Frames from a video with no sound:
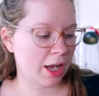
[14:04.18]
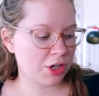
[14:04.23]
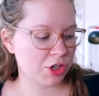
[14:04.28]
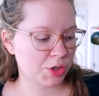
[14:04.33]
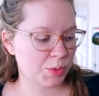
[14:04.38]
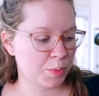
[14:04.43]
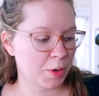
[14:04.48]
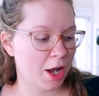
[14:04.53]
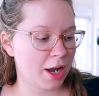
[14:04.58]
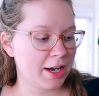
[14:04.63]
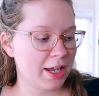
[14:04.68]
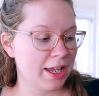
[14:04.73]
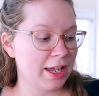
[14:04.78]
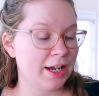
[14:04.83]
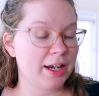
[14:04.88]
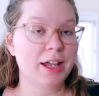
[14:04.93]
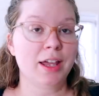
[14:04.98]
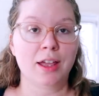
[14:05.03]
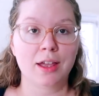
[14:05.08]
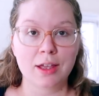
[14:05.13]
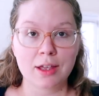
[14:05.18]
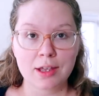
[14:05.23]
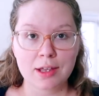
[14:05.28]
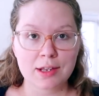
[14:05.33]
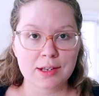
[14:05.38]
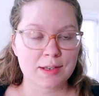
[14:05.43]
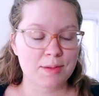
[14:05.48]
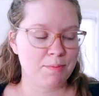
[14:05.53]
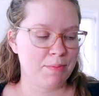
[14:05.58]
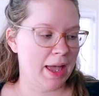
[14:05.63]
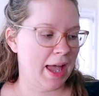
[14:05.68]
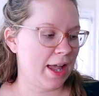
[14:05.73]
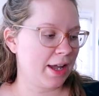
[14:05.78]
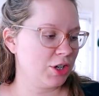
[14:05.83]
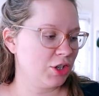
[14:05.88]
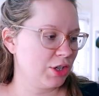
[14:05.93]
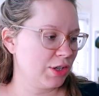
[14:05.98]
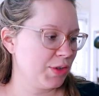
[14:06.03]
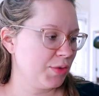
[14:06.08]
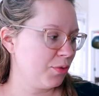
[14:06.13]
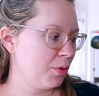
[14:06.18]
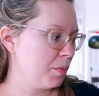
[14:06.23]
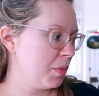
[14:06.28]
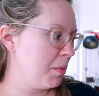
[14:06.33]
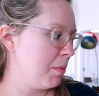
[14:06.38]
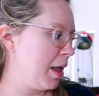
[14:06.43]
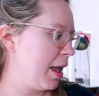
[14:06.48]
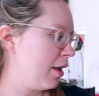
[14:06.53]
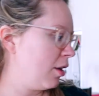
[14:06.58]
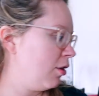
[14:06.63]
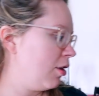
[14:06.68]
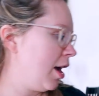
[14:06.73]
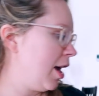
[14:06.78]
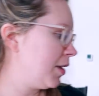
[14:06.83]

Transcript: I just brought in some packages from the mail.